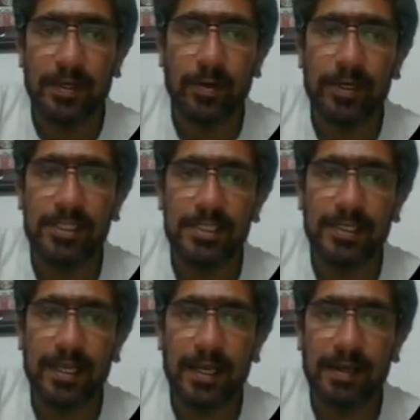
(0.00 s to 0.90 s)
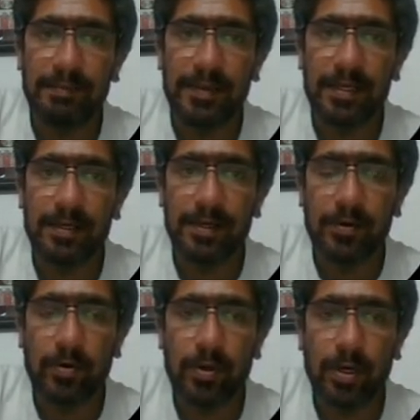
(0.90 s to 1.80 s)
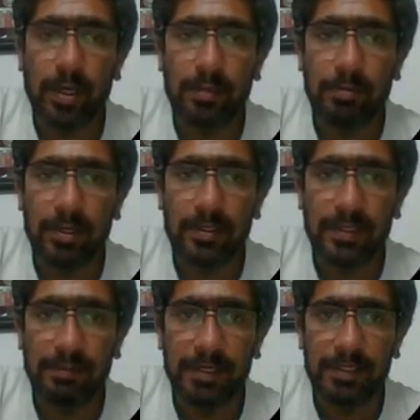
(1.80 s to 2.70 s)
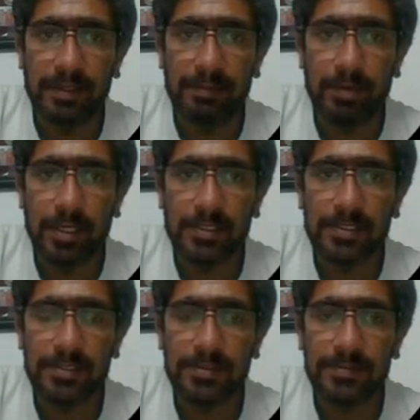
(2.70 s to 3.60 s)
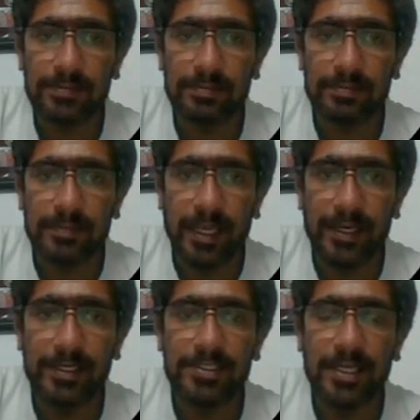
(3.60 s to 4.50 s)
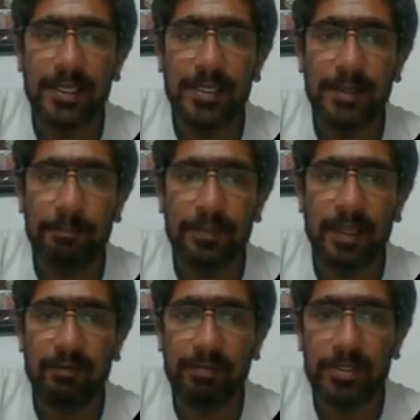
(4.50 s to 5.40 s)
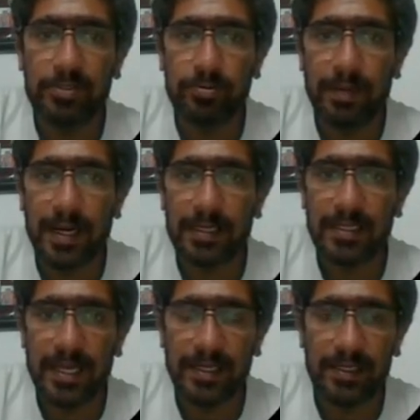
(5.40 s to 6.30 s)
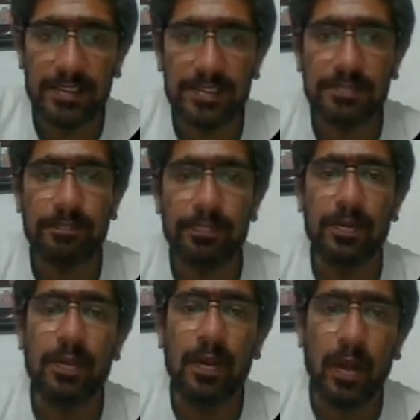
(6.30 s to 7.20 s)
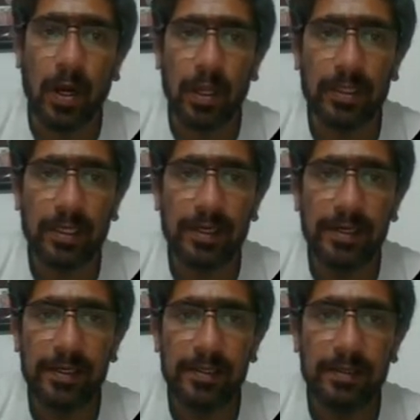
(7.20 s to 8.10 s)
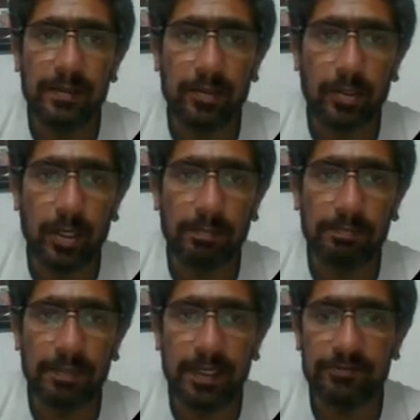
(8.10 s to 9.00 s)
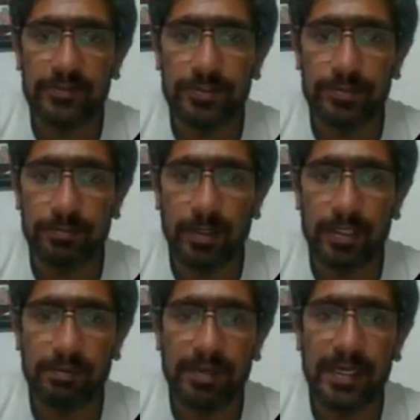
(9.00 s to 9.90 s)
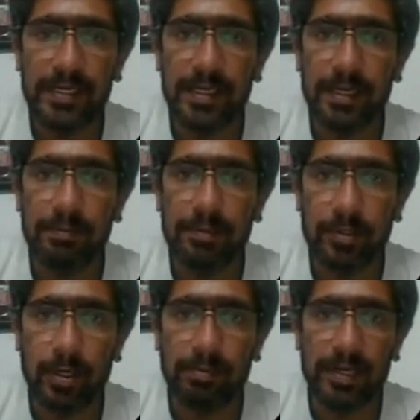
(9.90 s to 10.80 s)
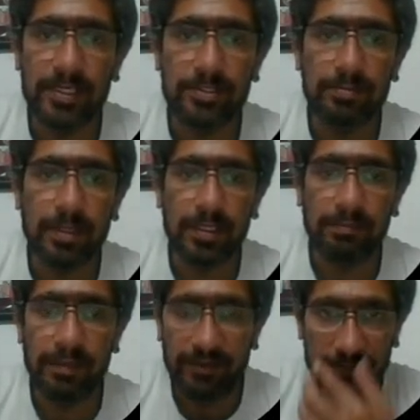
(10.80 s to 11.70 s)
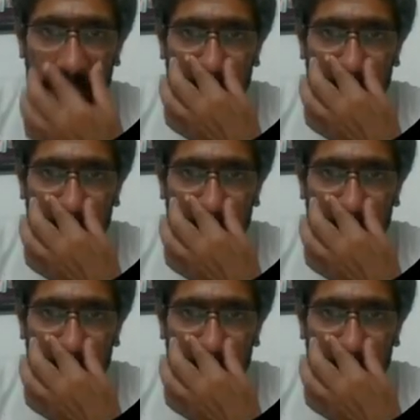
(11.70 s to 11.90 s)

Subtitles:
No digit can repeat in a row, column or a 3x3 box. Additionally, there will be two marked diagonals on the grid. Top left to bottom right and top right to bottom left.